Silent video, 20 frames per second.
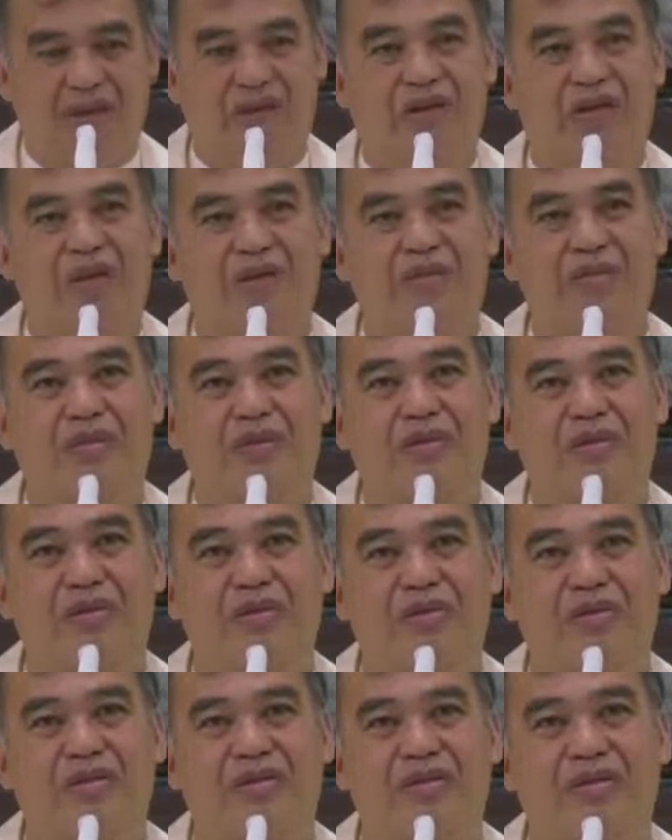
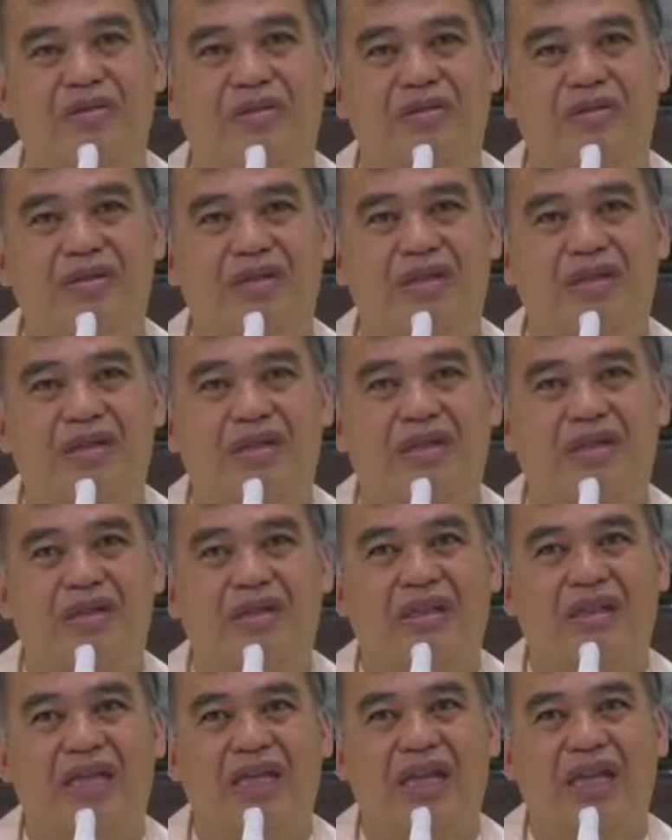almost
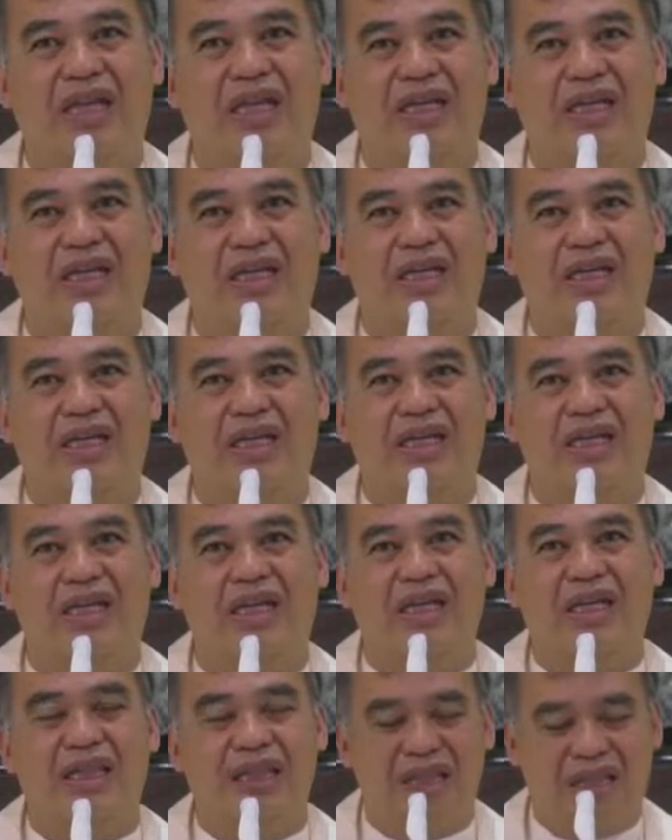like
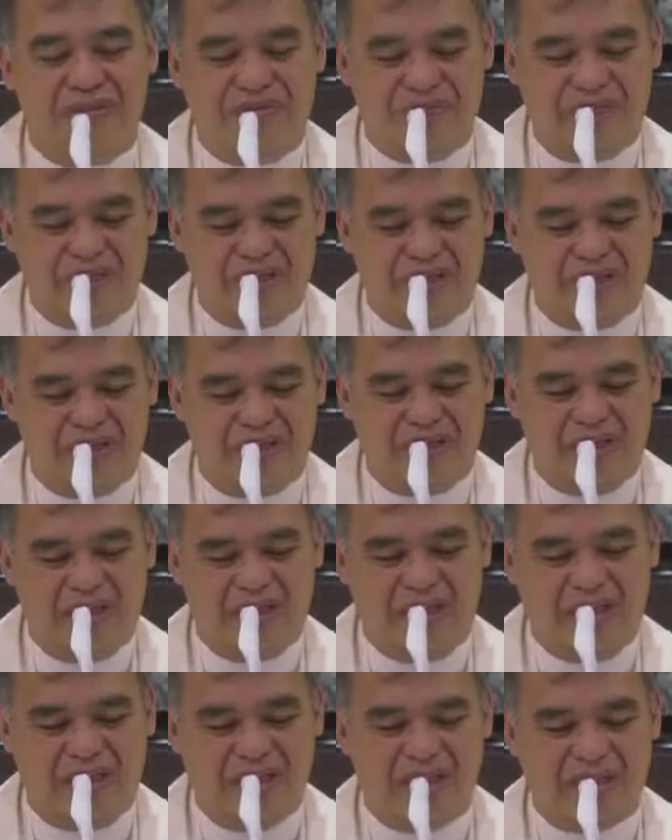indifferent,
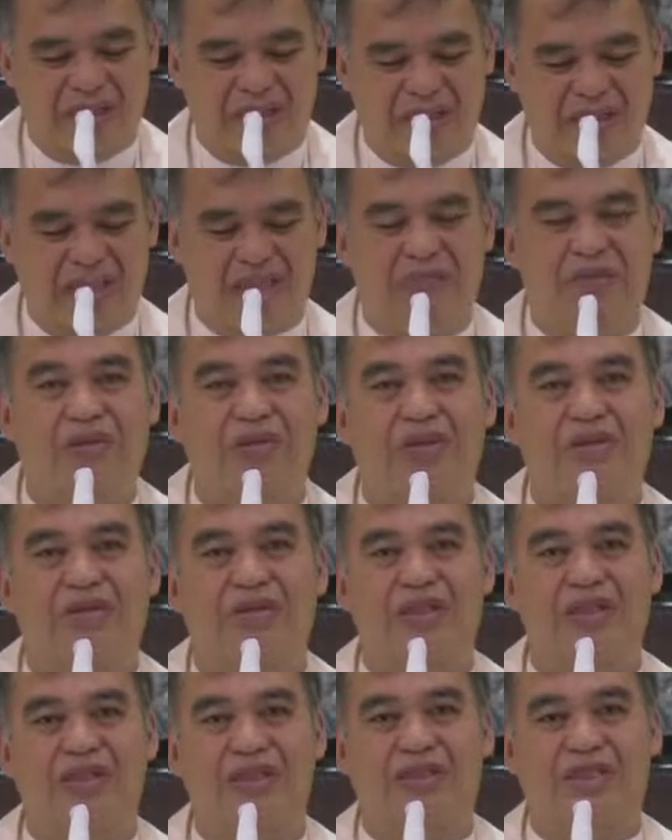insensible to
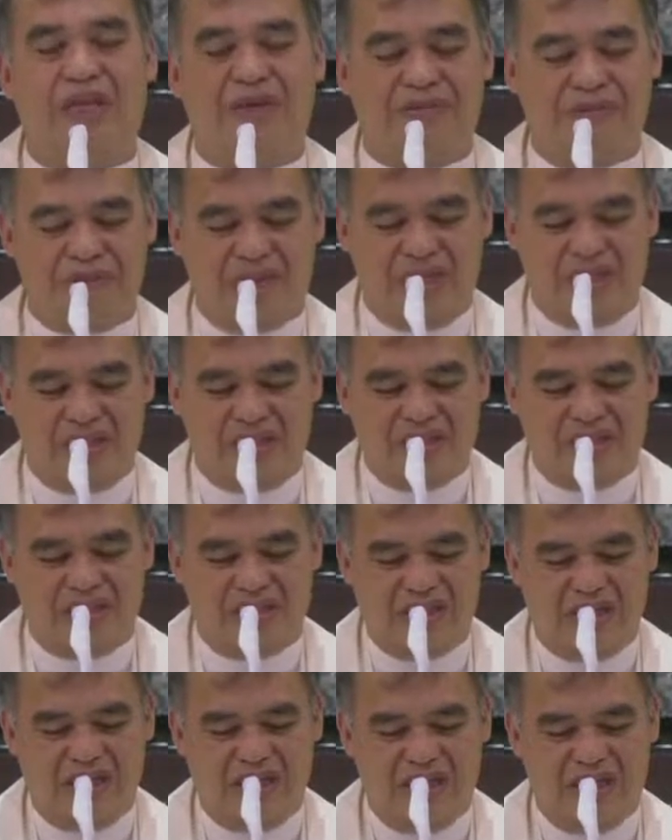the
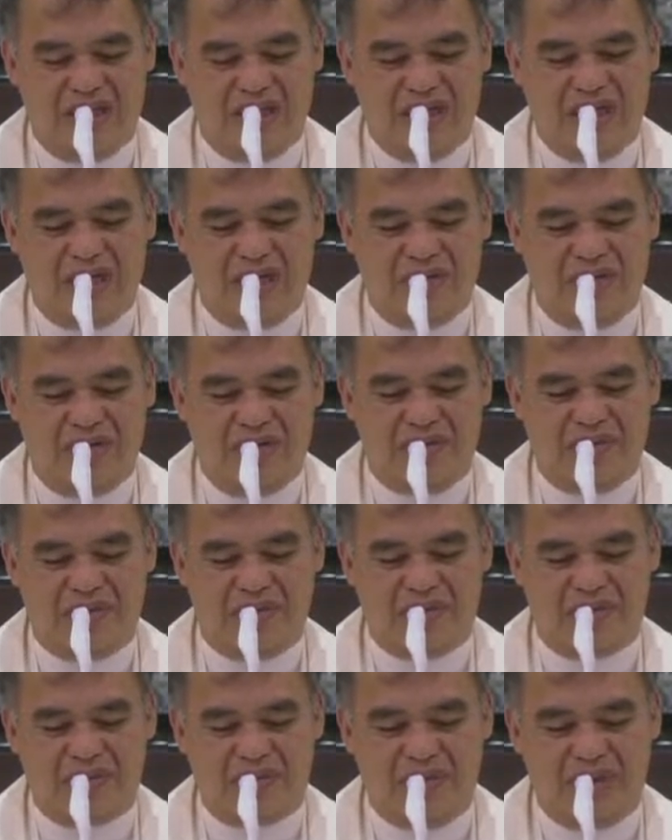sufferings now of
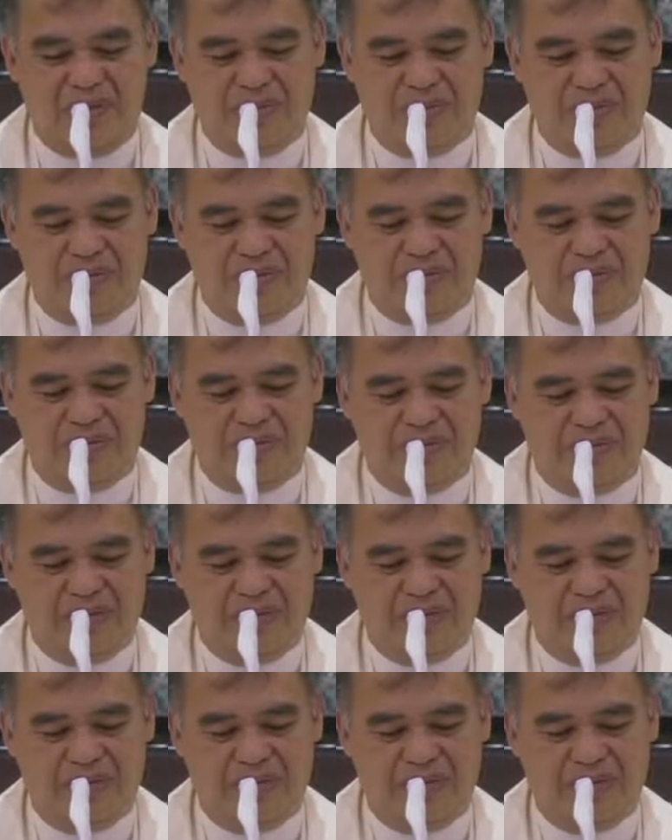his people.